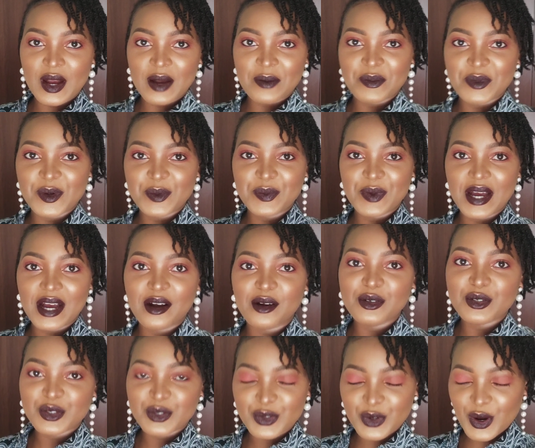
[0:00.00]
a proper
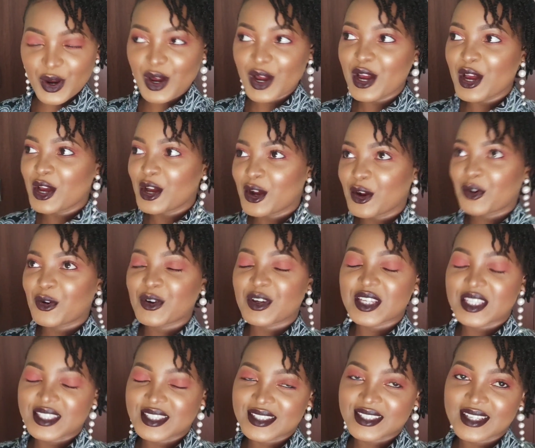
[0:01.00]
outro
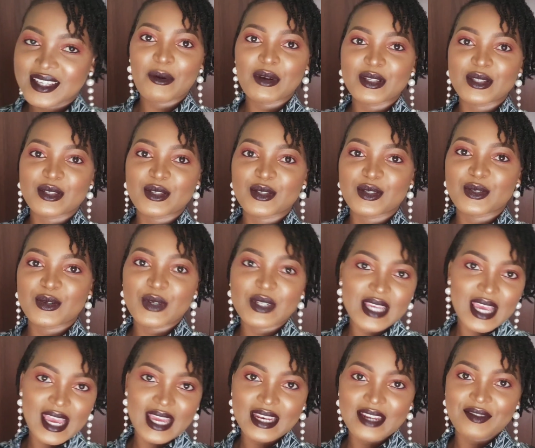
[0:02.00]
because I was so
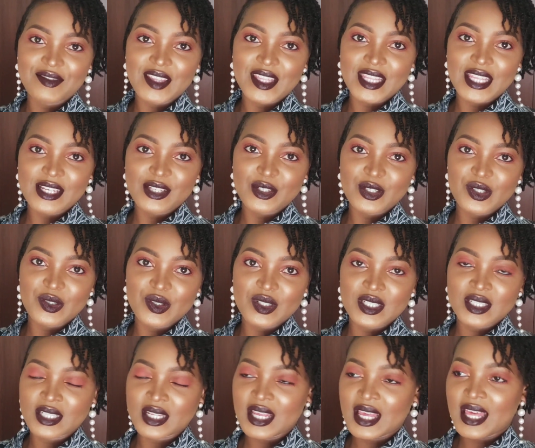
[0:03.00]
tired after that shoot
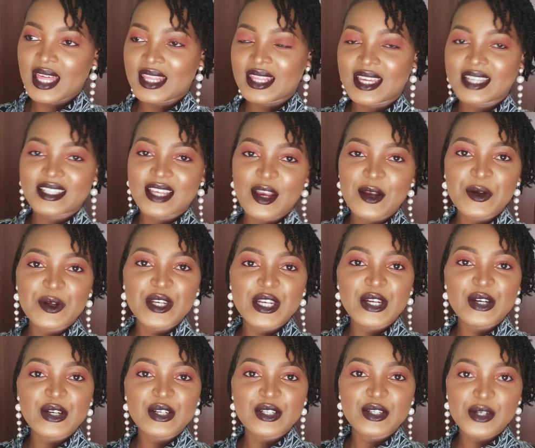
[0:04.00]
that I could
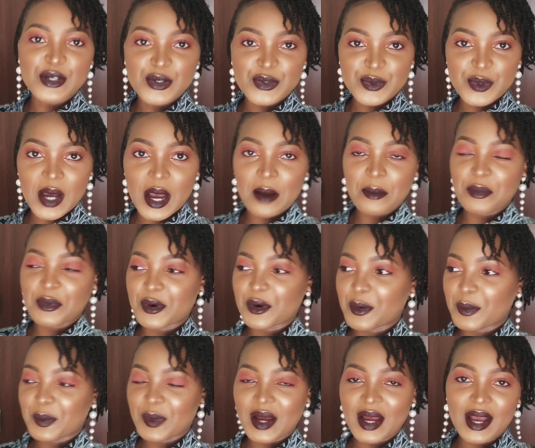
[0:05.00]
not do a
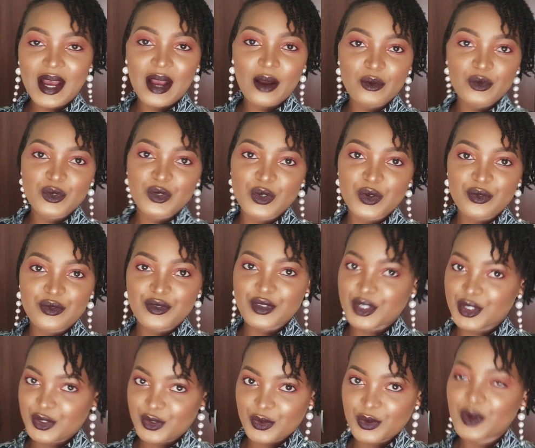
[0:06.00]
proper outro
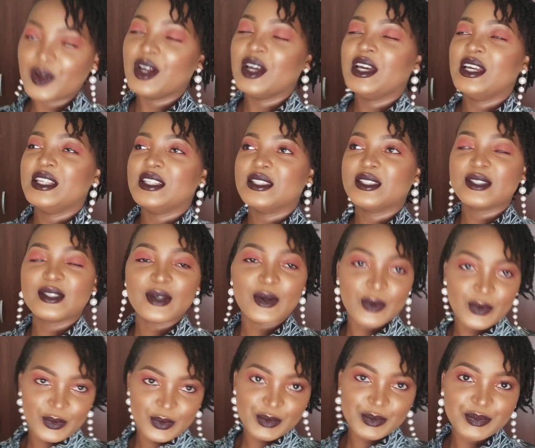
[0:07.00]
video.
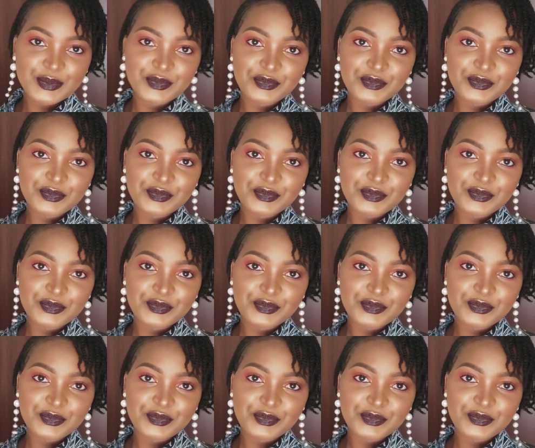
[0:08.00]
So